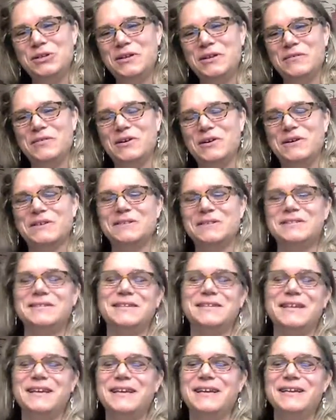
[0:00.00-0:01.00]

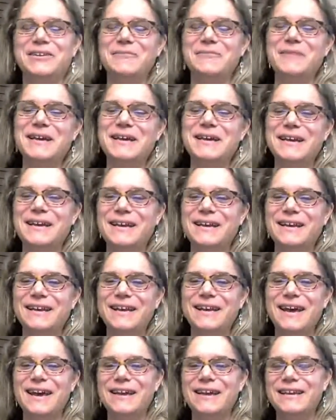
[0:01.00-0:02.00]
universe, and you're
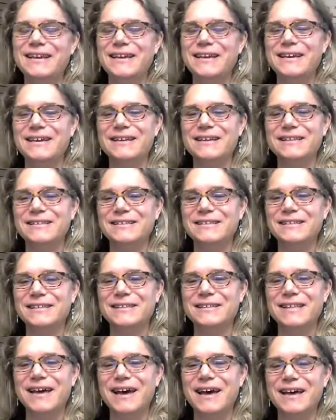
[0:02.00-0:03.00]
making ideas
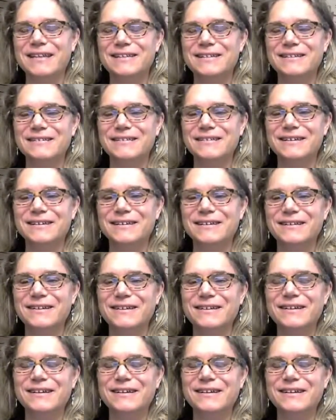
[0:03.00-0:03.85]
and thoughts, and